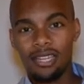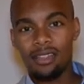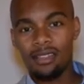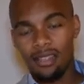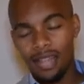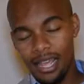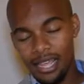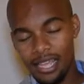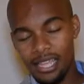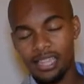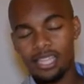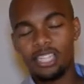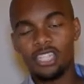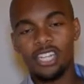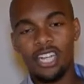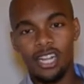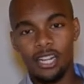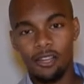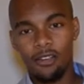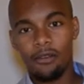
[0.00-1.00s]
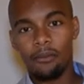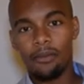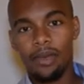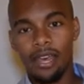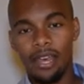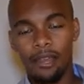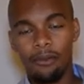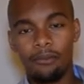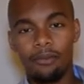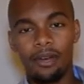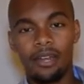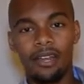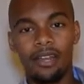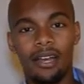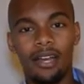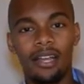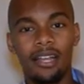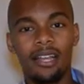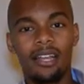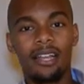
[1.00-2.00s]
liking the chain of command,
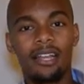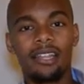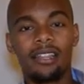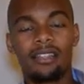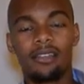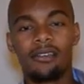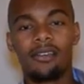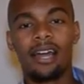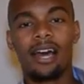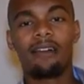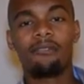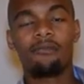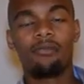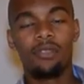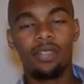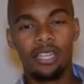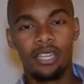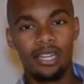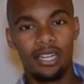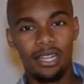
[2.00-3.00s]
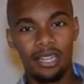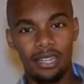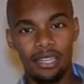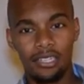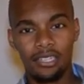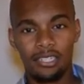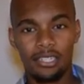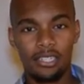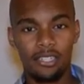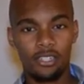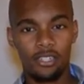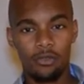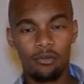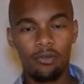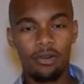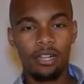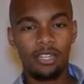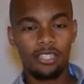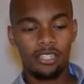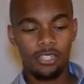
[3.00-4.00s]
but they're not really going to listen too
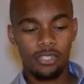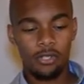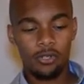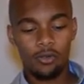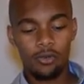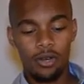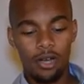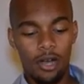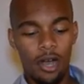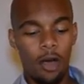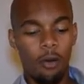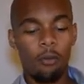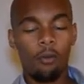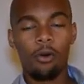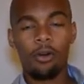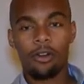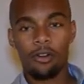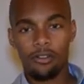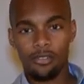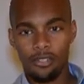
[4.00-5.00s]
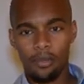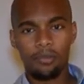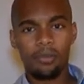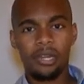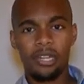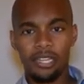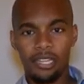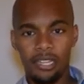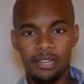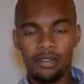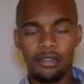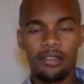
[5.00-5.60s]
much to a worker's opinion